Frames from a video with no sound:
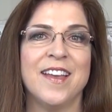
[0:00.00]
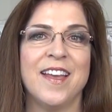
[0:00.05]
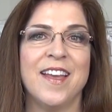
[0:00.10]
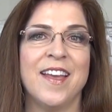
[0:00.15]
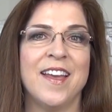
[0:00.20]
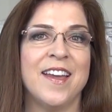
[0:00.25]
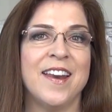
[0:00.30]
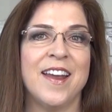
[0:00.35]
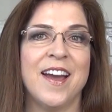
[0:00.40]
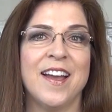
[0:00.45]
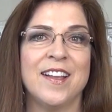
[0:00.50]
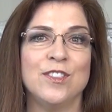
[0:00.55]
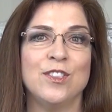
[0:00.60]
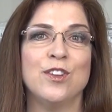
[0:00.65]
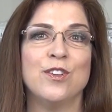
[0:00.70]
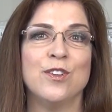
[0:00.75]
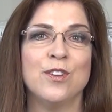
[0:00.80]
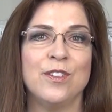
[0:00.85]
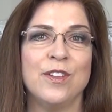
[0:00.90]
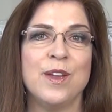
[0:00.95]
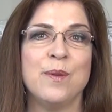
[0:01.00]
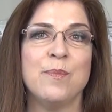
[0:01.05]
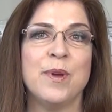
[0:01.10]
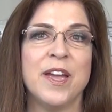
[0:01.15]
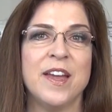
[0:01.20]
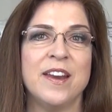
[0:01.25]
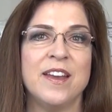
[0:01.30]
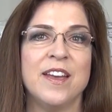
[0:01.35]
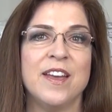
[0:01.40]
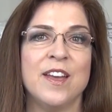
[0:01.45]
And I literally
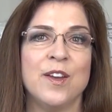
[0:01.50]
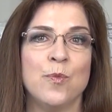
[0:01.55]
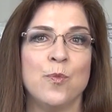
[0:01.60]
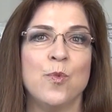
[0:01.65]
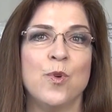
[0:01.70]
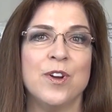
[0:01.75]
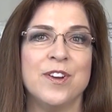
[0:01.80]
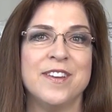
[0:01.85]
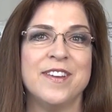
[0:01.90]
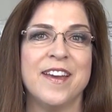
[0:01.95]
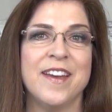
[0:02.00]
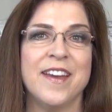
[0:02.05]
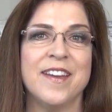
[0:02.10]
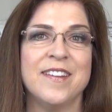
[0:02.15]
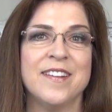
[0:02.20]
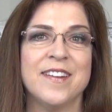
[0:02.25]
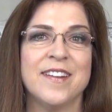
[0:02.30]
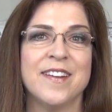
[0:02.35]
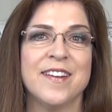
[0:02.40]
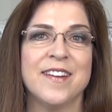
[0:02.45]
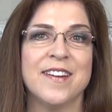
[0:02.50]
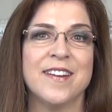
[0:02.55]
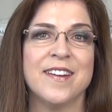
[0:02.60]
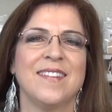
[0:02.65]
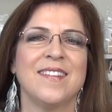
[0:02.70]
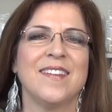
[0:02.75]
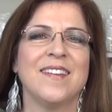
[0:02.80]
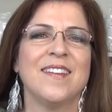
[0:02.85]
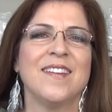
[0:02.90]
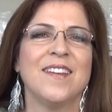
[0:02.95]
made it in one day.
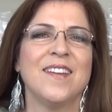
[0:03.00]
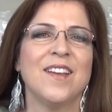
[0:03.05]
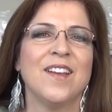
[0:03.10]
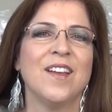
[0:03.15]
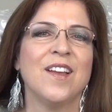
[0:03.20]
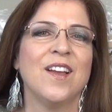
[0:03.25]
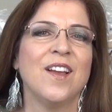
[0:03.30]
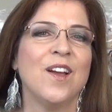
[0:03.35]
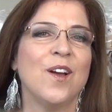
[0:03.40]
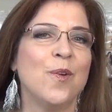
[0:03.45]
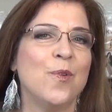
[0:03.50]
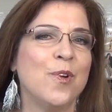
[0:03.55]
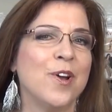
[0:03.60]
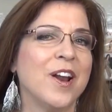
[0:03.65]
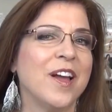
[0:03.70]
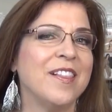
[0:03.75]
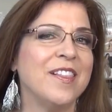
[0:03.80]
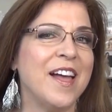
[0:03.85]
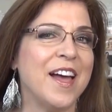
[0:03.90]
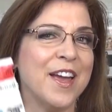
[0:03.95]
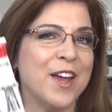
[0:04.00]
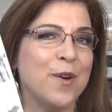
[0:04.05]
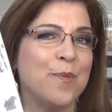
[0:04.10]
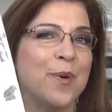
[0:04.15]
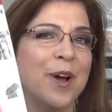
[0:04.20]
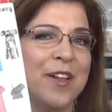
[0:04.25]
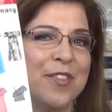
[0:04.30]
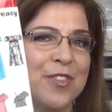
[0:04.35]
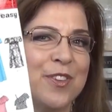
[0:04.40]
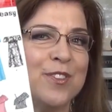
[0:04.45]
What I like
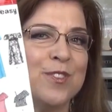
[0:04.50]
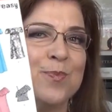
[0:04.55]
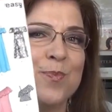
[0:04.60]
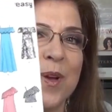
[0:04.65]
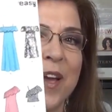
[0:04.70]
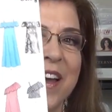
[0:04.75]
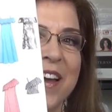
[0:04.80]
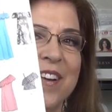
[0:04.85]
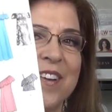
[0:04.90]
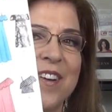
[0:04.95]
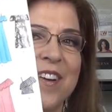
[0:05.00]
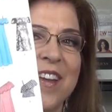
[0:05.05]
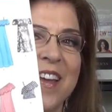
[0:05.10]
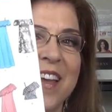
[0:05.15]
about this pattern